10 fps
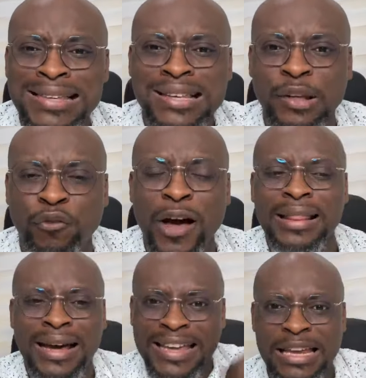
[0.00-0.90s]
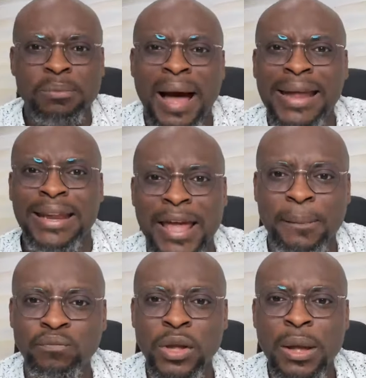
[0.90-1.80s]
ask the Father in my
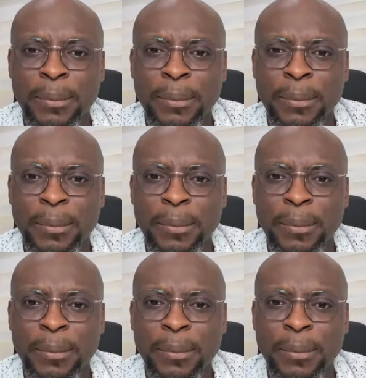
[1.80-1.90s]
name,